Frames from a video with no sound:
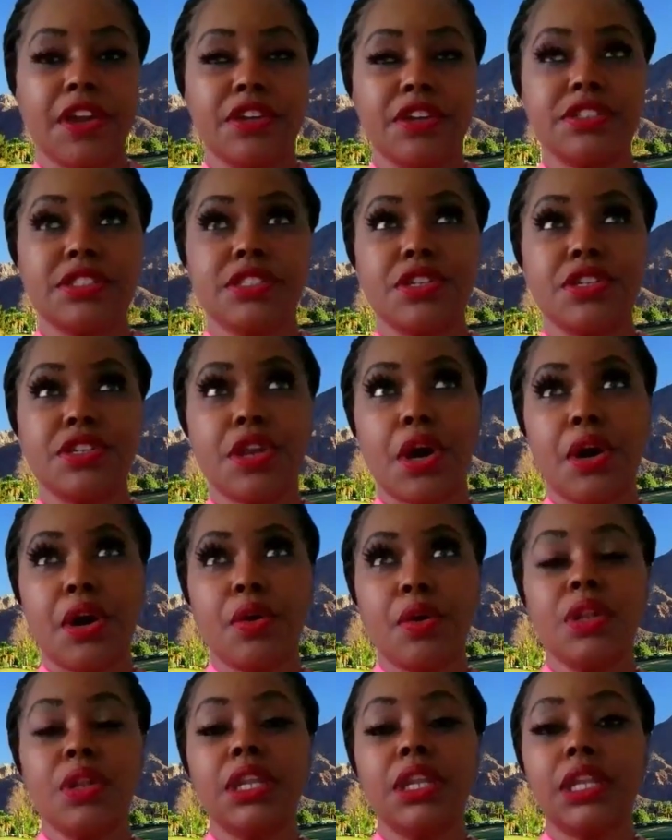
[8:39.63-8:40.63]
There's
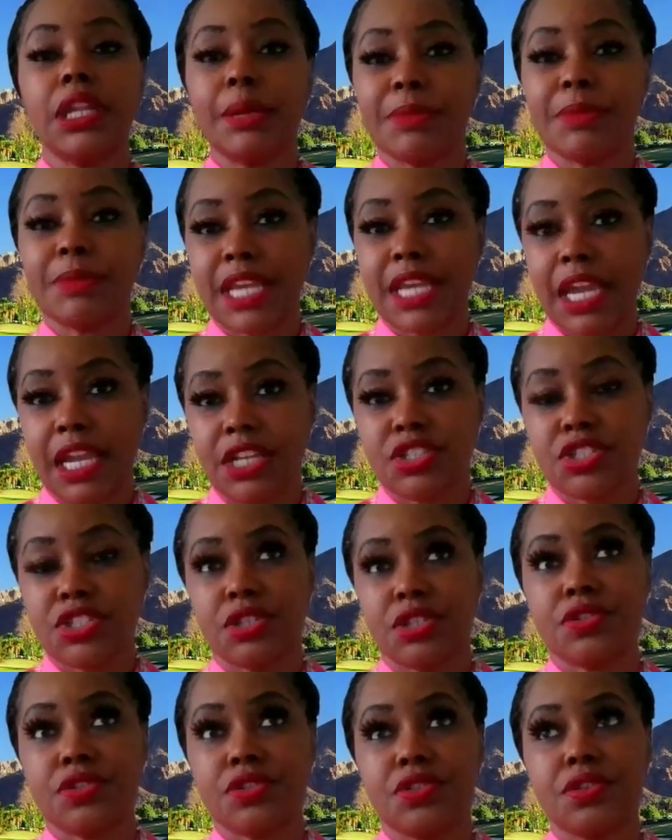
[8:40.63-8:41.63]
no
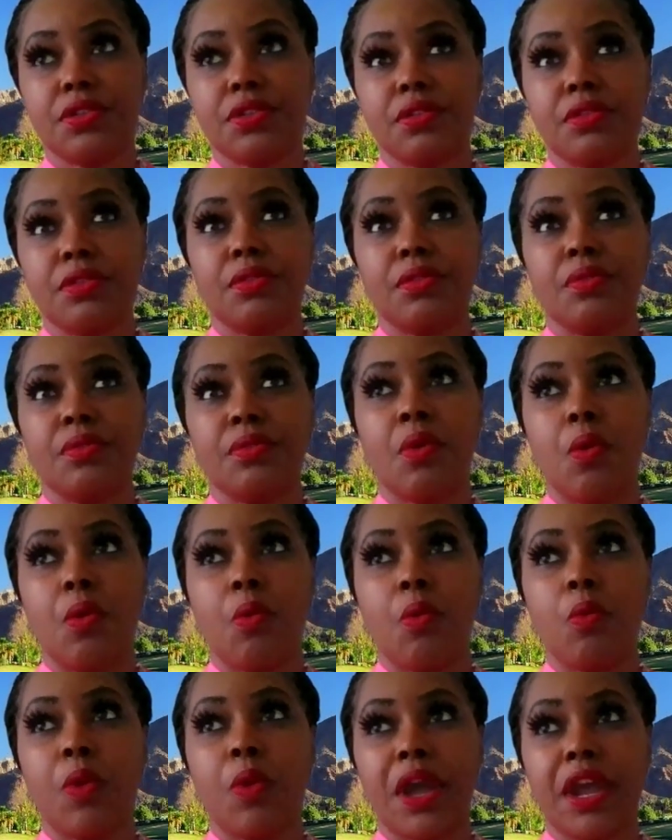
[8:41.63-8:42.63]
limitation to
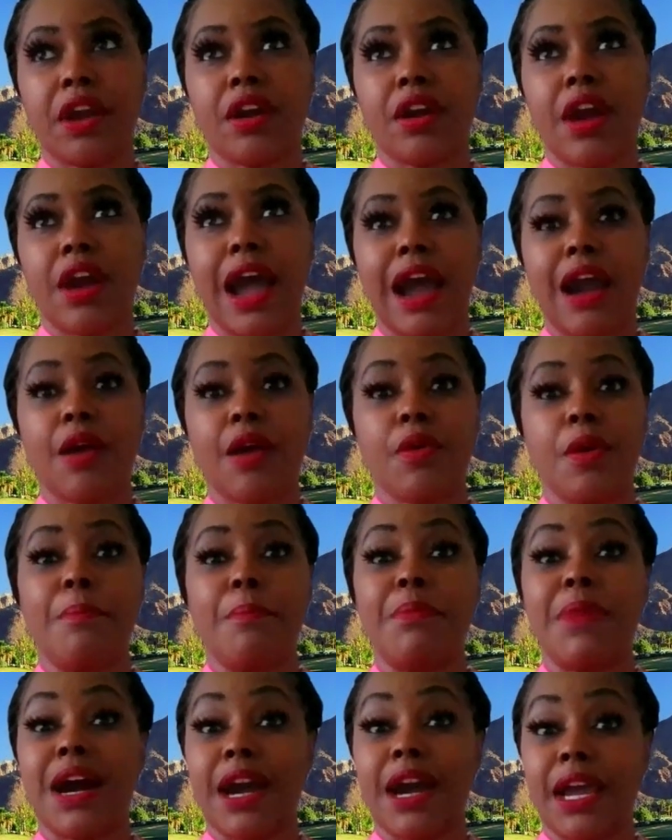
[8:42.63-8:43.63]
where our
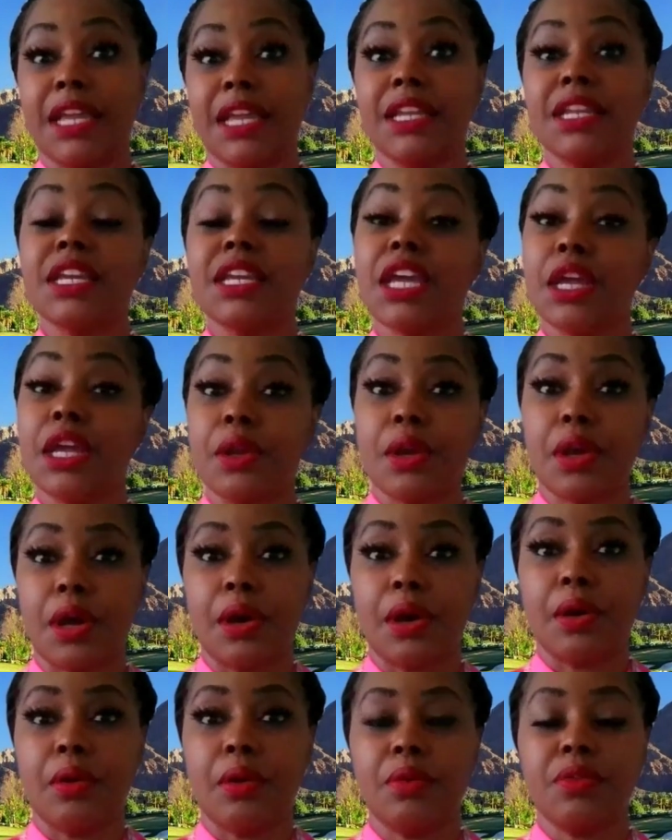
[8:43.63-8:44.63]
mind can
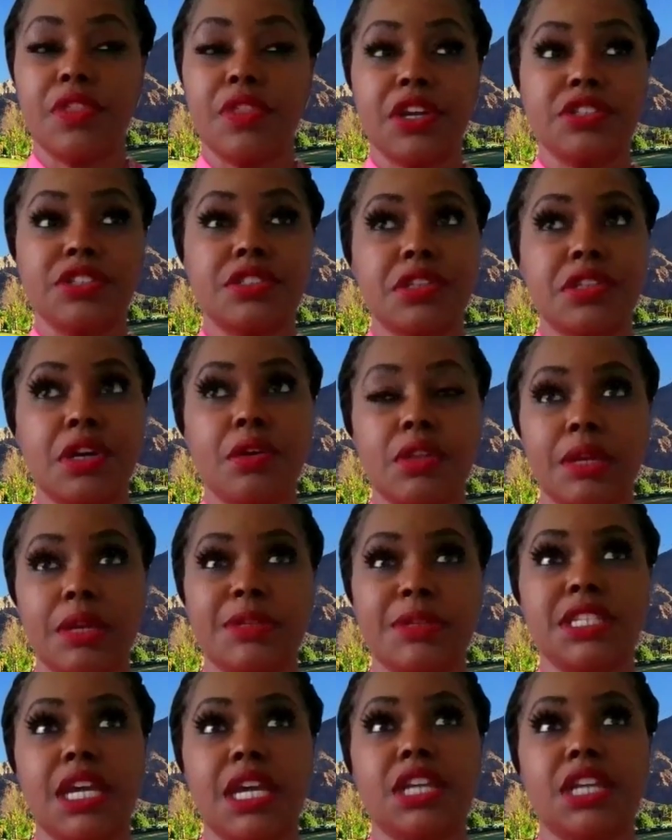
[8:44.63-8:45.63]
go. There's no
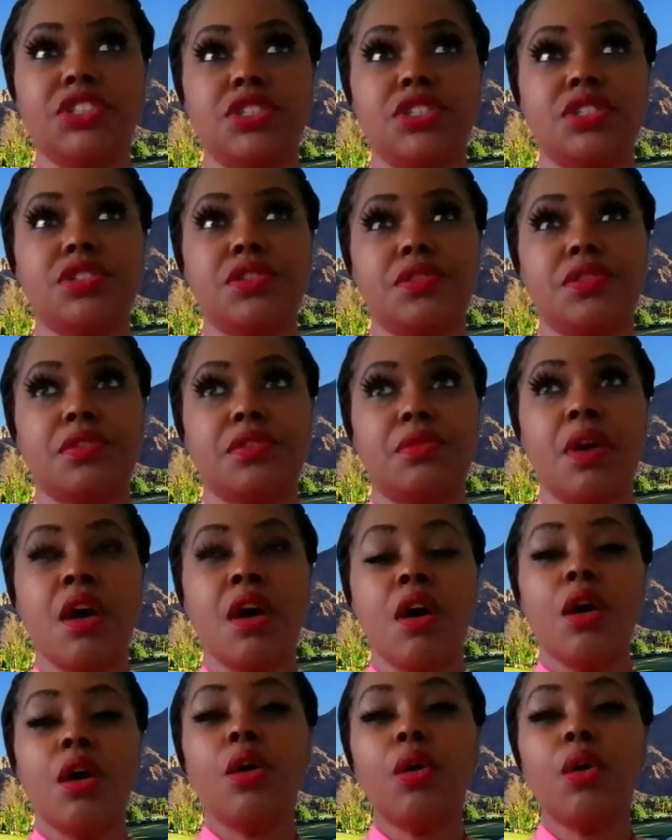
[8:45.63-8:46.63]
limitation to
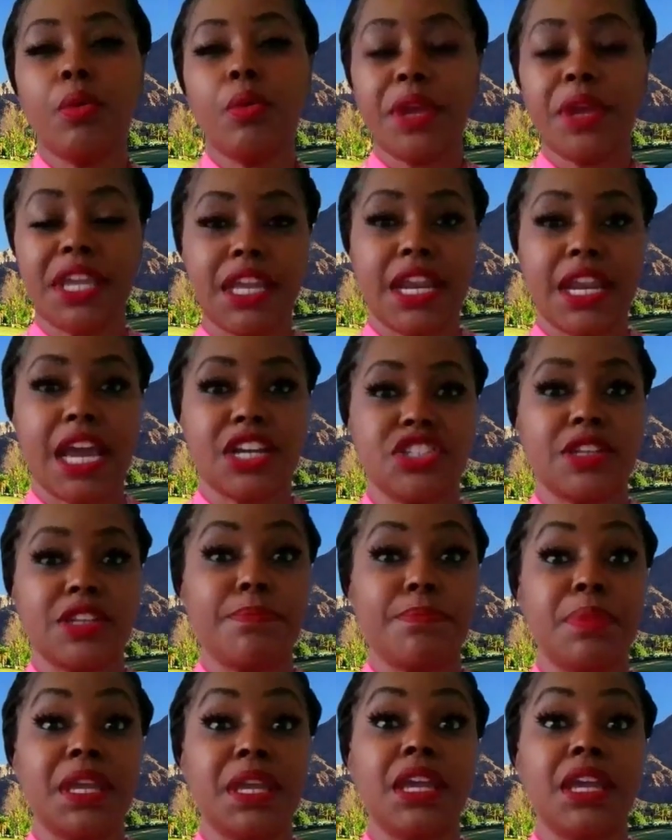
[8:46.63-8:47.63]
who we can
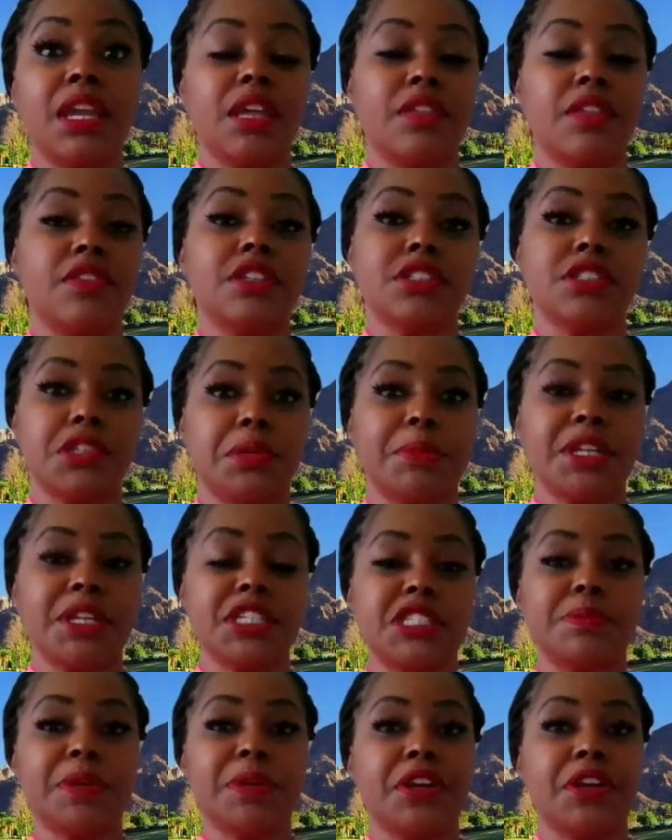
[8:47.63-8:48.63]
actually be in this human
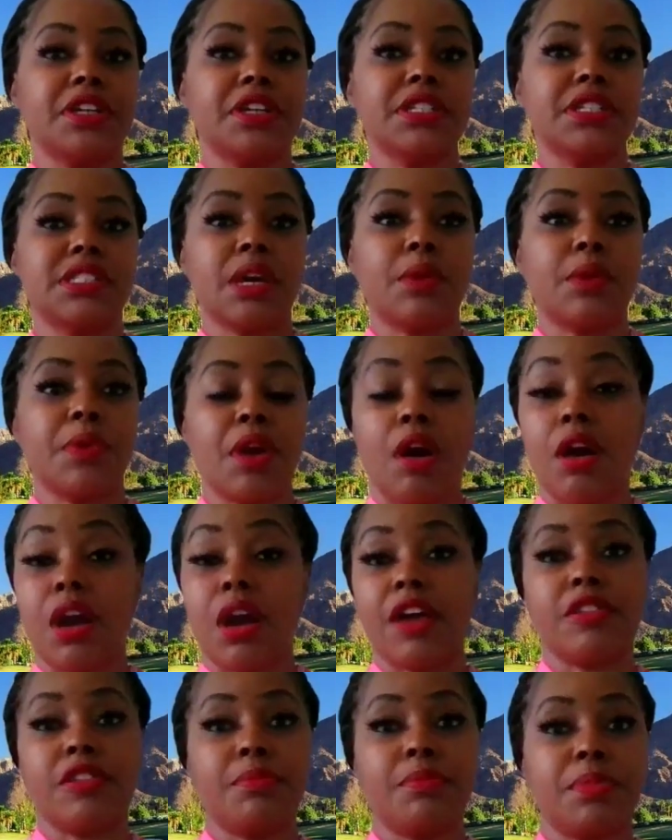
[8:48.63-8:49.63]
experience that we
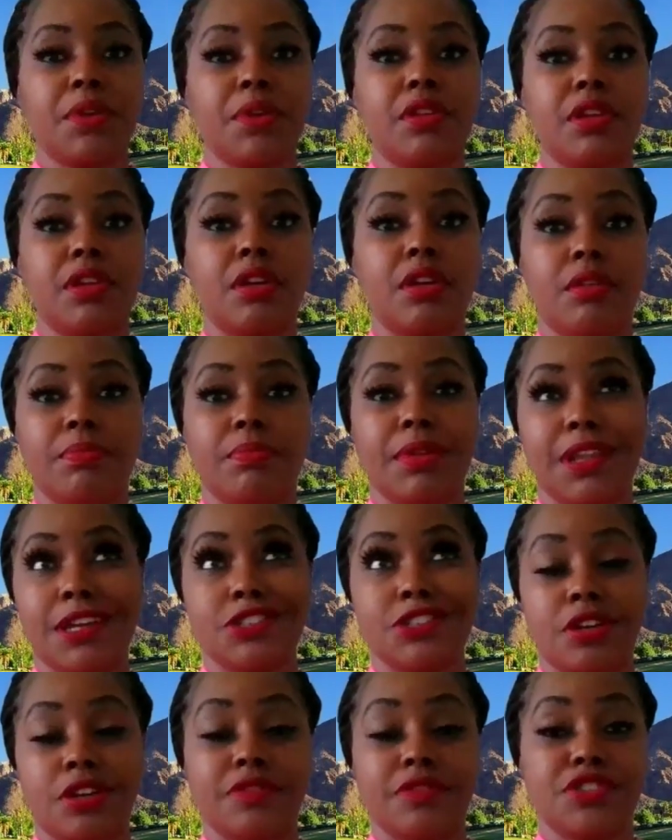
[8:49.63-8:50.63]
all have the beauty,
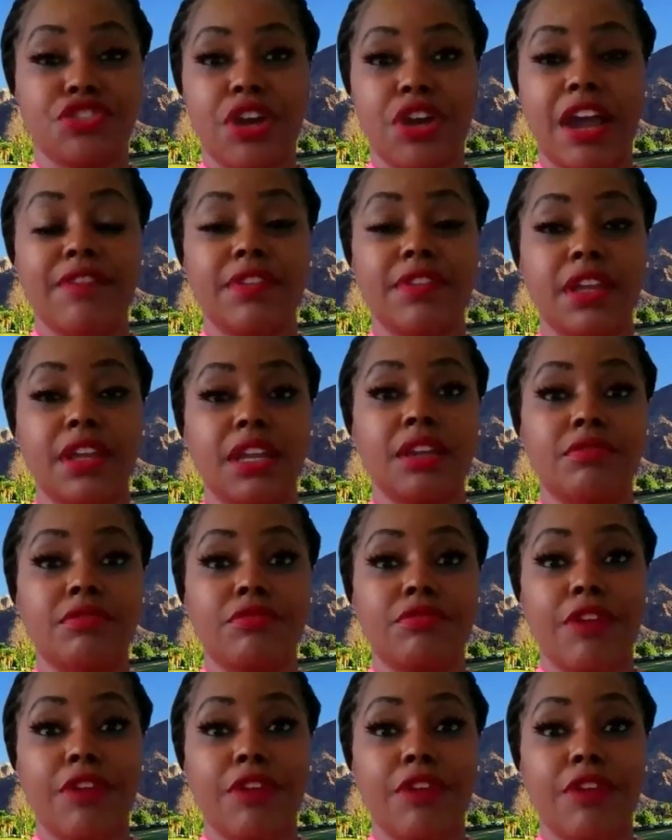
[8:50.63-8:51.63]
pleasure of traveling
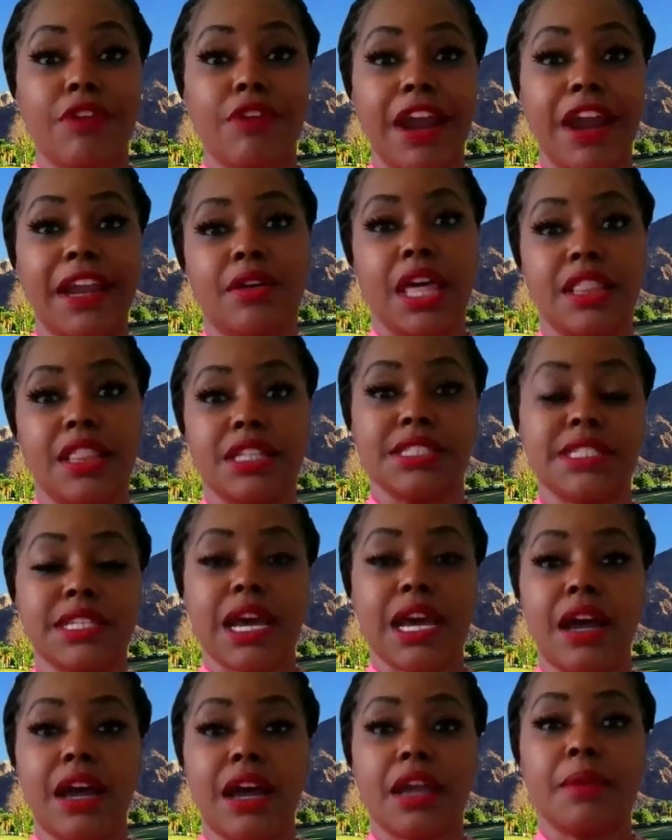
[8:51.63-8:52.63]
right now at
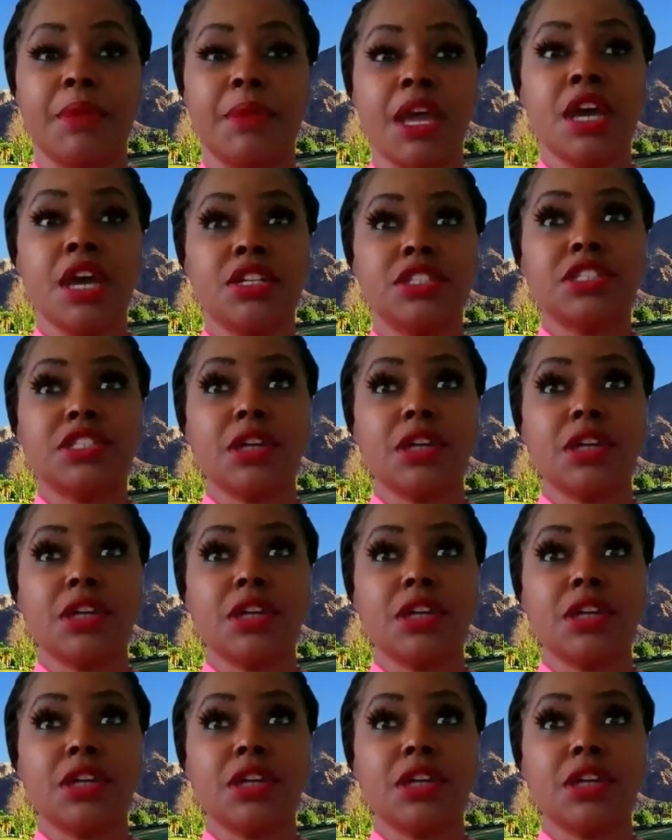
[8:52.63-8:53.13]
this time.